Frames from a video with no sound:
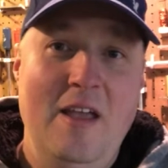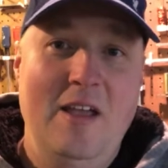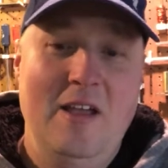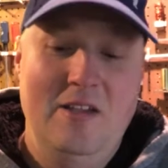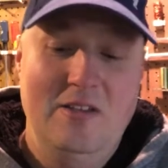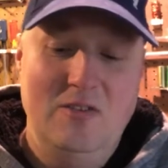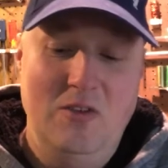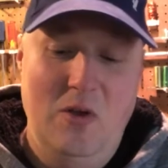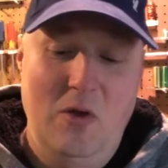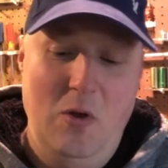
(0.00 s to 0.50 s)

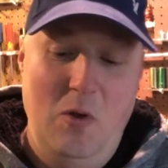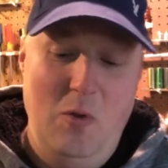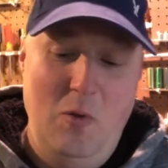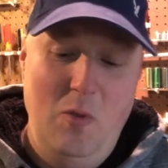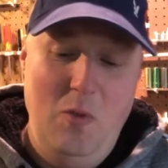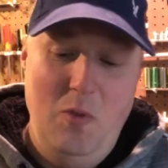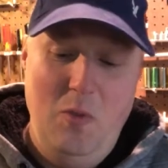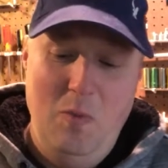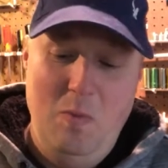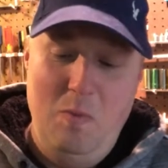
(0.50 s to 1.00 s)

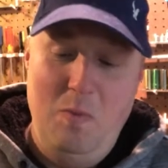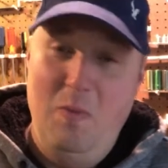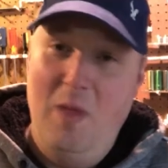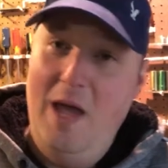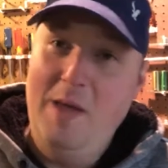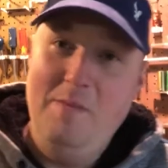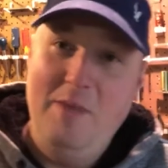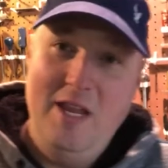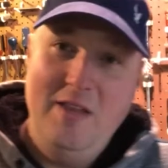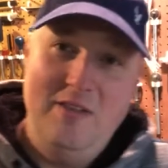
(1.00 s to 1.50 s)
So
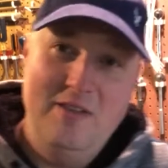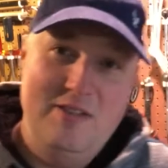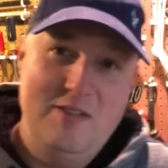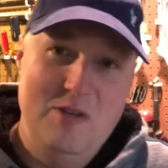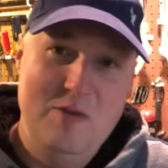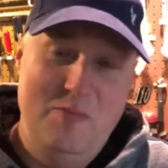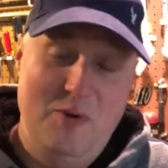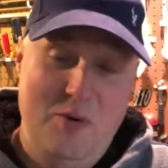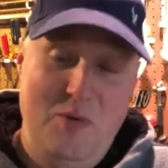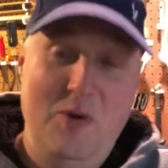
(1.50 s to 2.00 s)
that made this
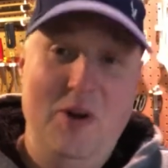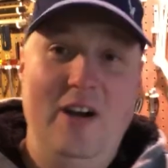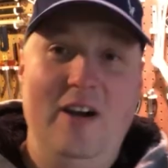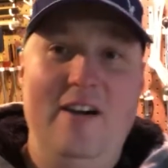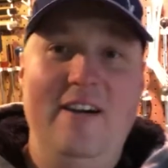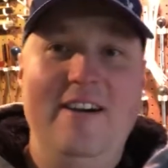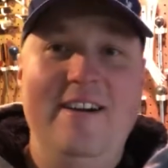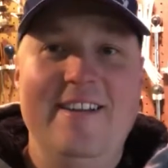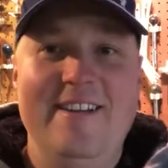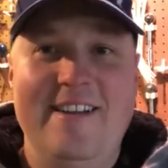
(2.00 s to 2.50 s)
super
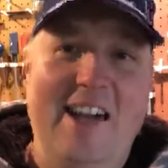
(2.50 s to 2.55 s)
rare.